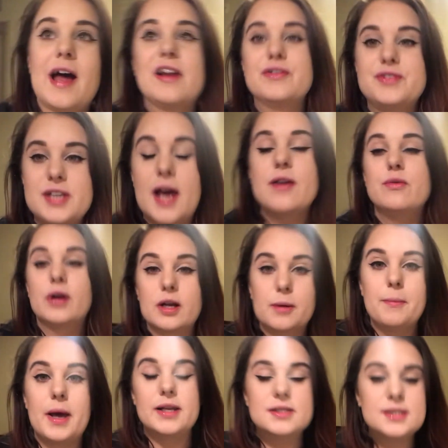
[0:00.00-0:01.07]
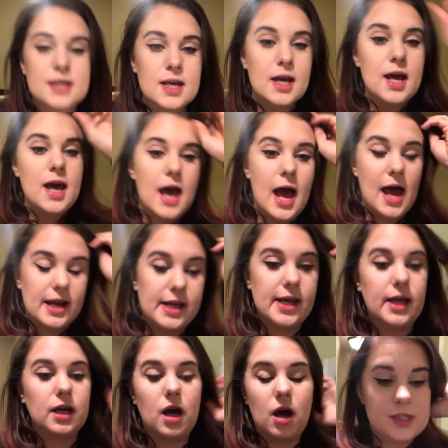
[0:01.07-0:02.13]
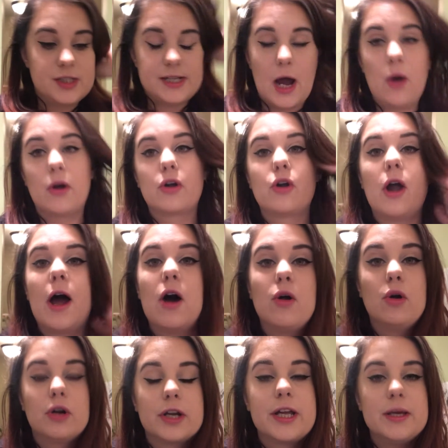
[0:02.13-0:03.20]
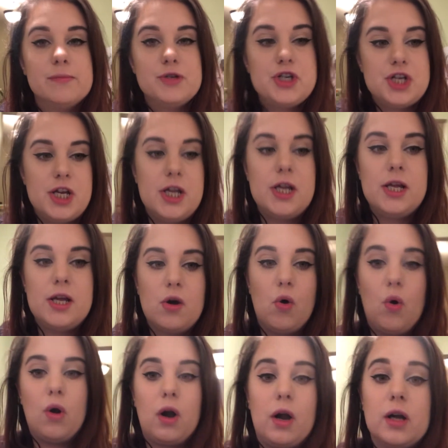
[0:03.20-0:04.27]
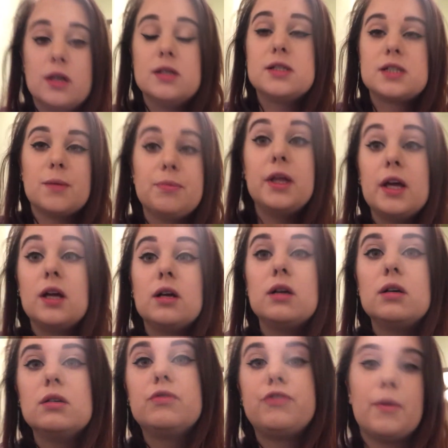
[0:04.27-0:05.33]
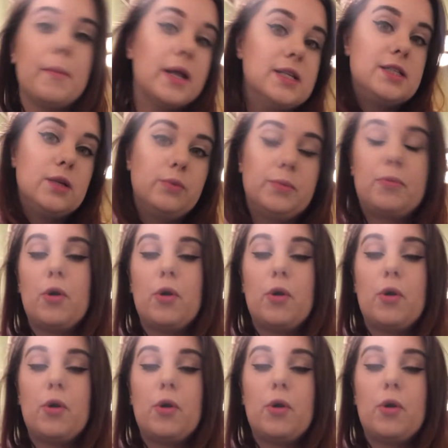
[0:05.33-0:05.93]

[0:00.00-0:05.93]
out of 10 recommend adding sauerkraut or kimchi or something fermented with